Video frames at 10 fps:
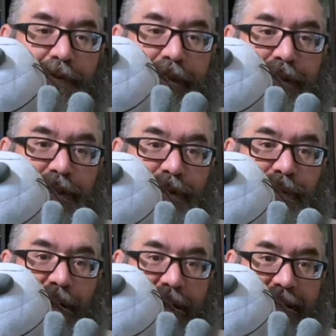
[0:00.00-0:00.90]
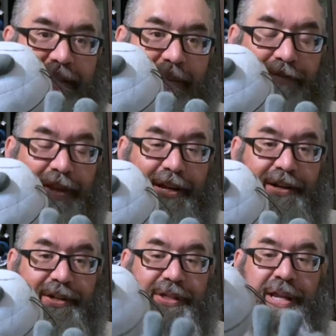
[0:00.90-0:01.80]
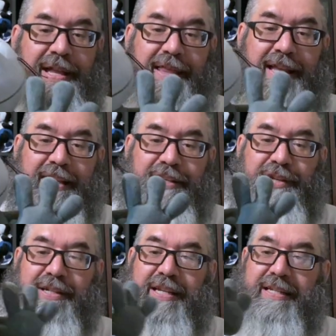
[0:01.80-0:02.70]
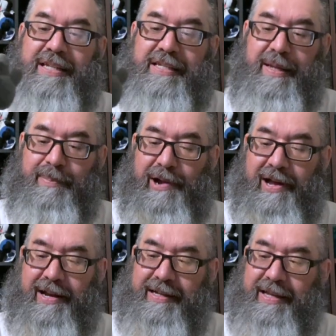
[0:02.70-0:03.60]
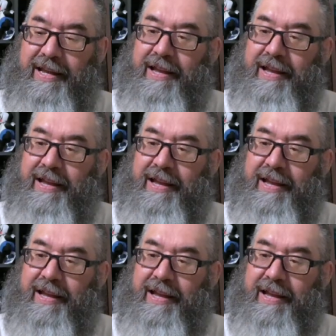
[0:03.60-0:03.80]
the two concept figures that they took to a Disney product.